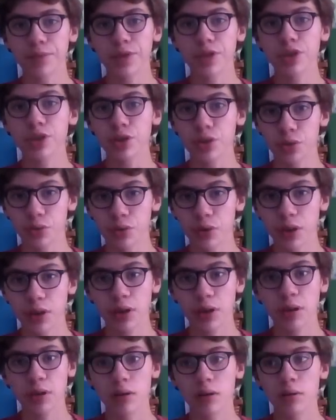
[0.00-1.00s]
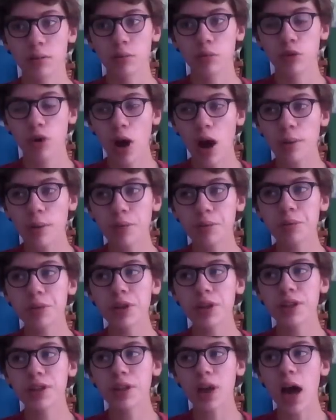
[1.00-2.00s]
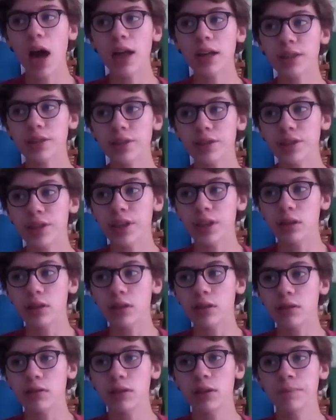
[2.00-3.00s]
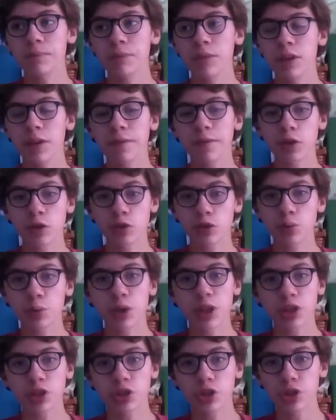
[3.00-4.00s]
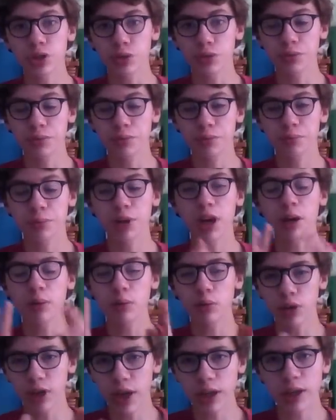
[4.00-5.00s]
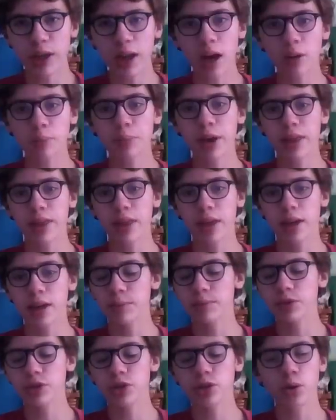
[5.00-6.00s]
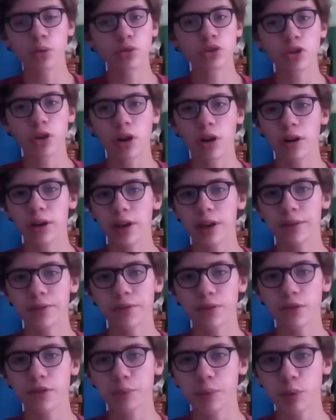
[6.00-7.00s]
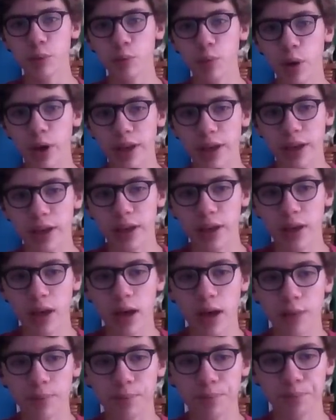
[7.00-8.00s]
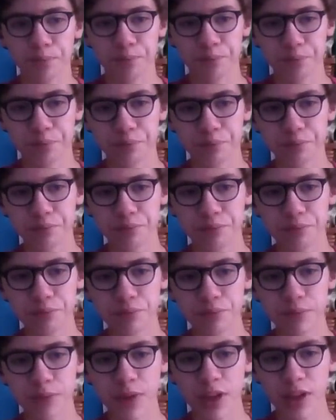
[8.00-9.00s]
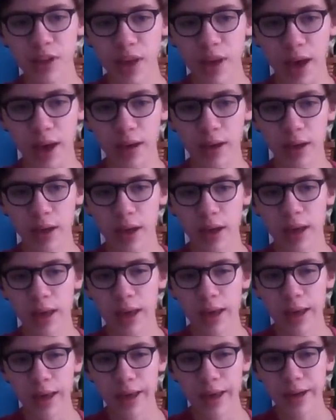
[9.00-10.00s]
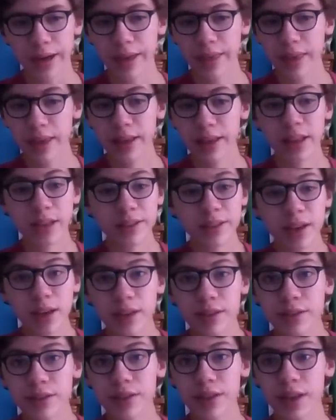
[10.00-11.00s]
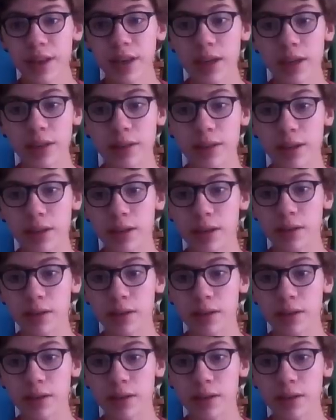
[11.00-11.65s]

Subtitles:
soon. Probably not until the first week in June, but I will get it out by then. I'm so sorry if you've been waiting. Yeah, I think that's honestly it.